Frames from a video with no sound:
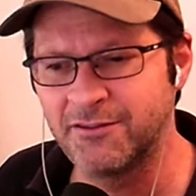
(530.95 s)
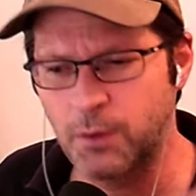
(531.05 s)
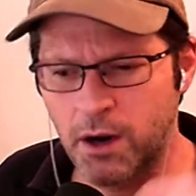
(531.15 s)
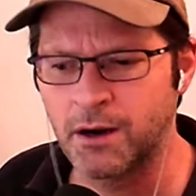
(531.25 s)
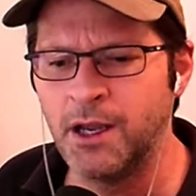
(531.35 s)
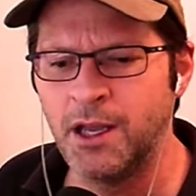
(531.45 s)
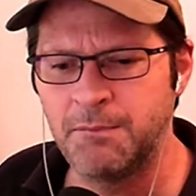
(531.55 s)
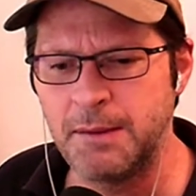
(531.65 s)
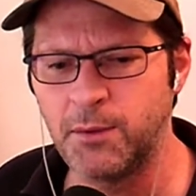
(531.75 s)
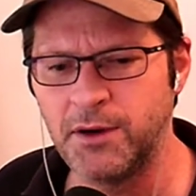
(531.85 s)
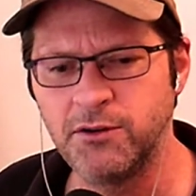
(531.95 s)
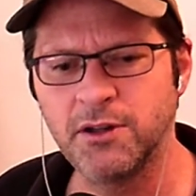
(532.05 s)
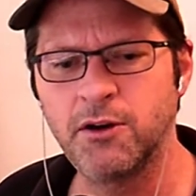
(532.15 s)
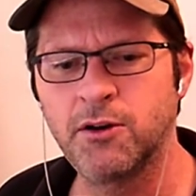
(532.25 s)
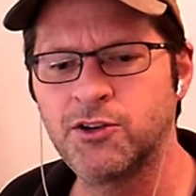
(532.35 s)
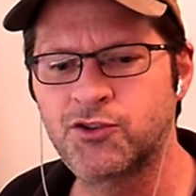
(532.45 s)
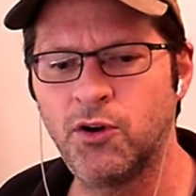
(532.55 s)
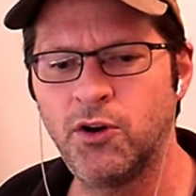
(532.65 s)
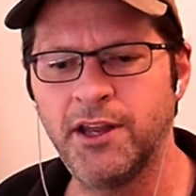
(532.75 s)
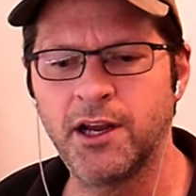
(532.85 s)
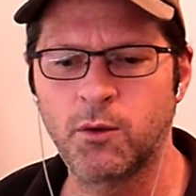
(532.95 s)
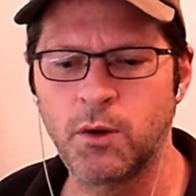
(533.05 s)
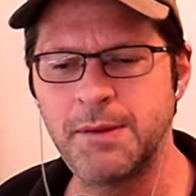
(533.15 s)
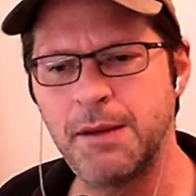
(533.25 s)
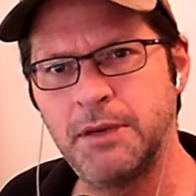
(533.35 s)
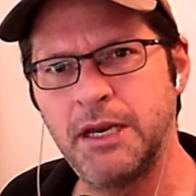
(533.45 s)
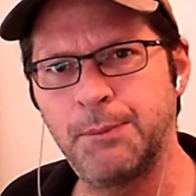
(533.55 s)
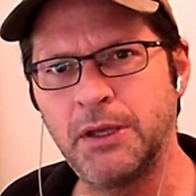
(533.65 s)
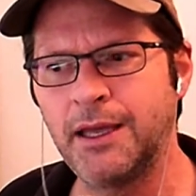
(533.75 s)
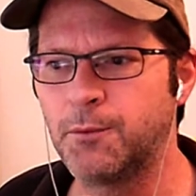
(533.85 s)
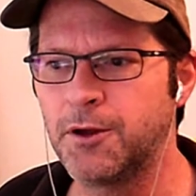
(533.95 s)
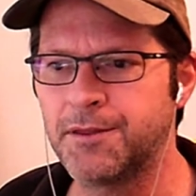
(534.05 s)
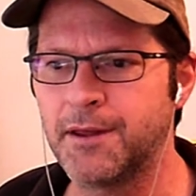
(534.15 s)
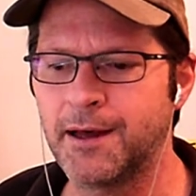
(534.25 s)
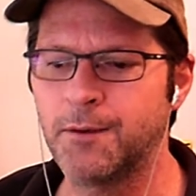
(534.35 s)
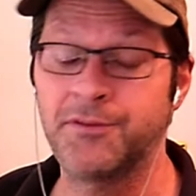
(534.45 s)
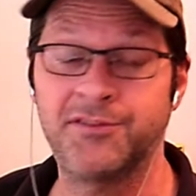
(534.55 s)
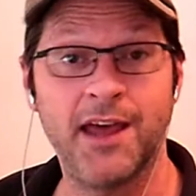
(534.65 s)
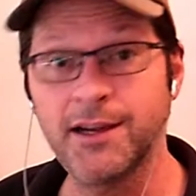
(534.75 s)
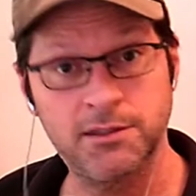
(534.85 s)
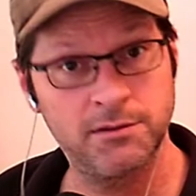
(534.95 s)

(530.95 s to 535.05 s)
where maybe we do a little controlling, or we might manipulate with sex.